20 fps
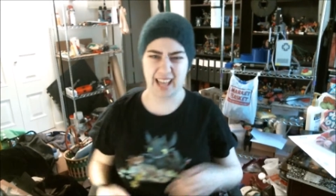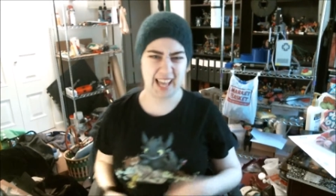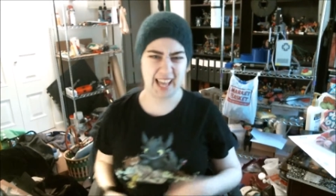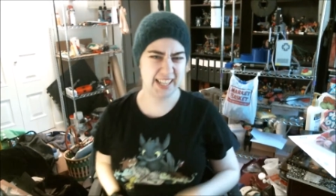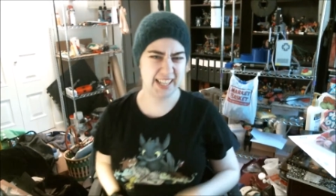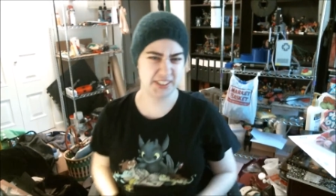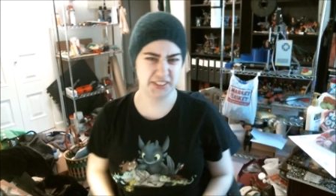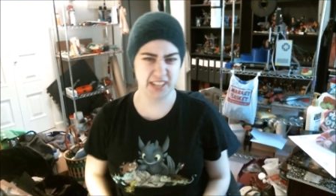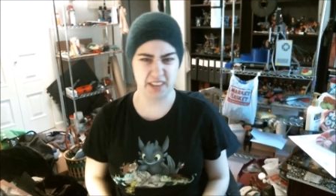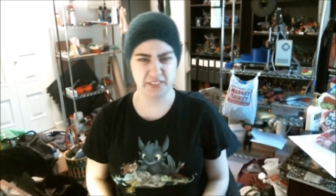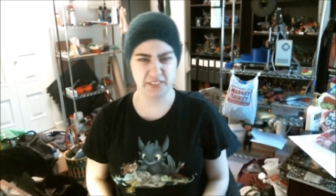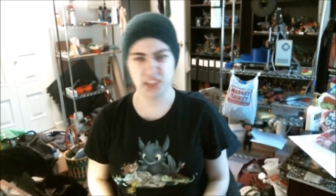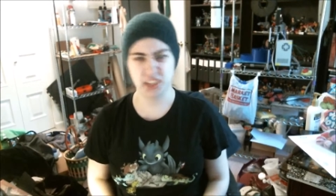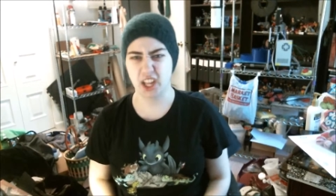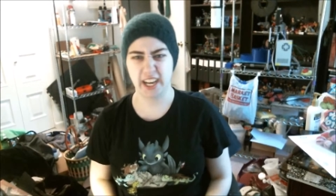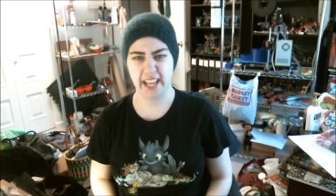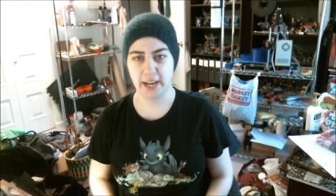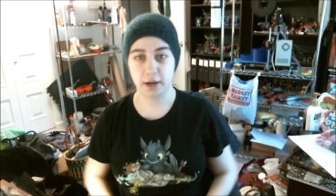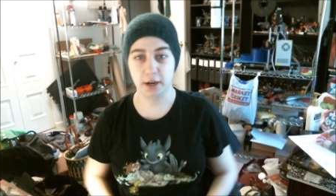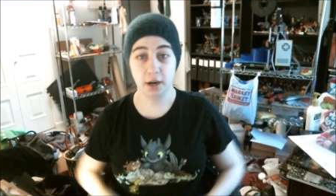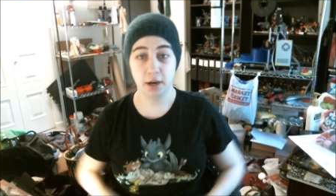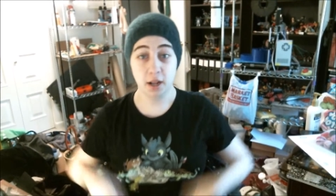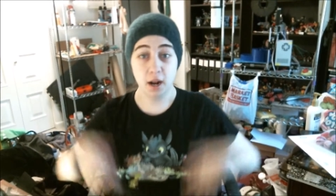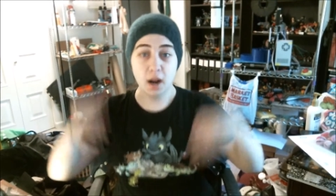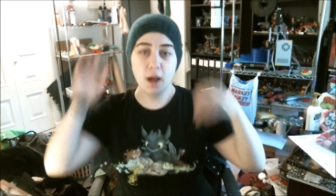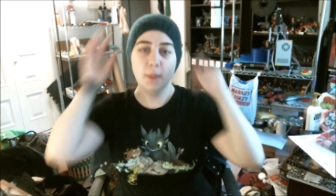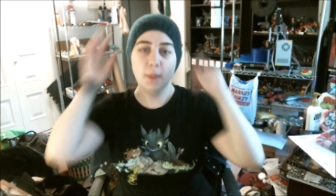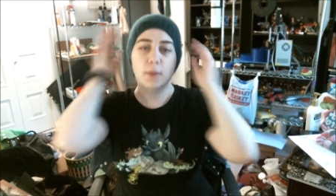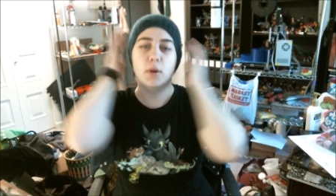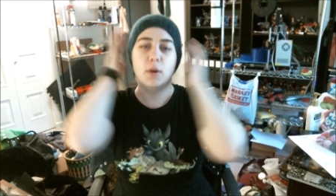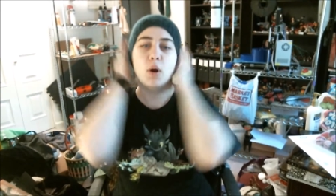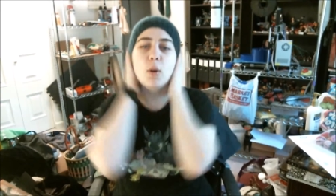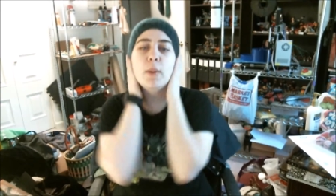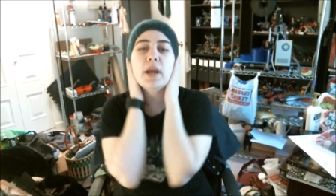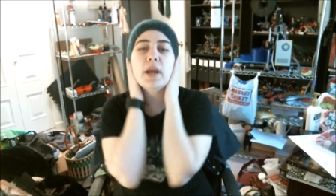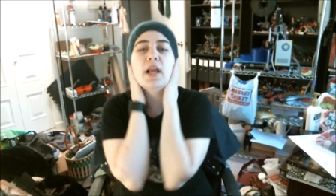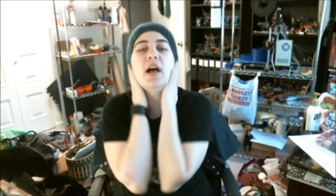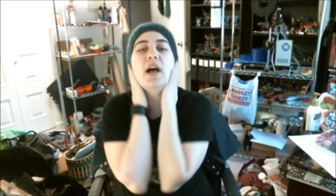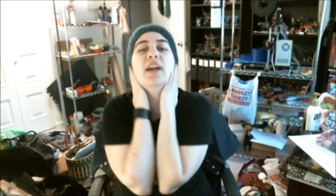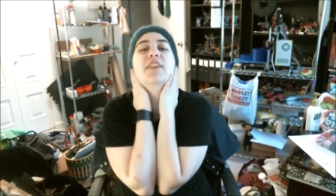I just have a lot of hair. But oh
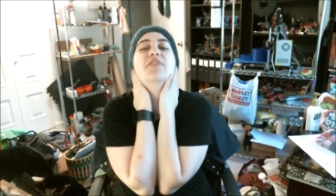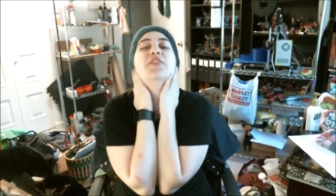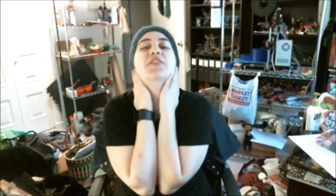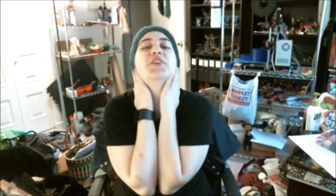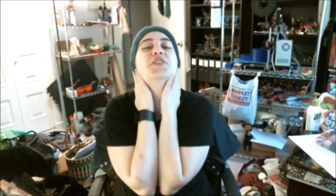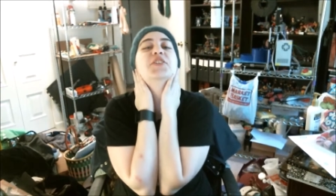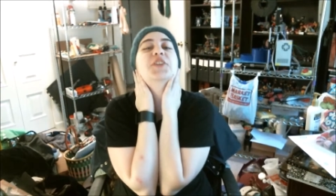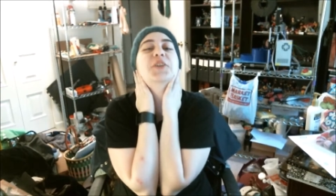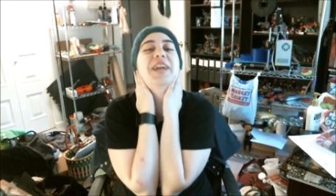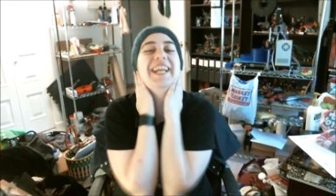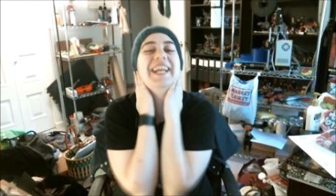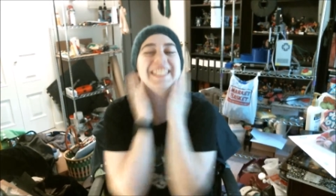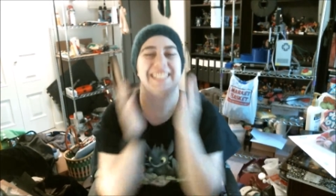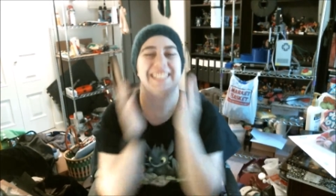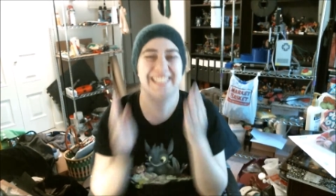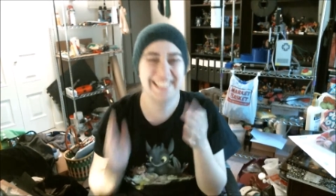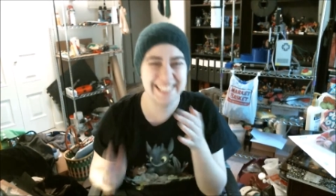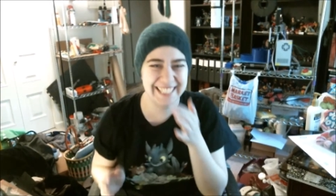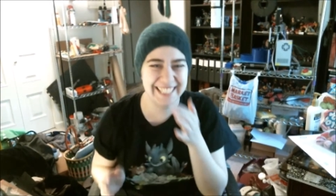my god, it feels so nice.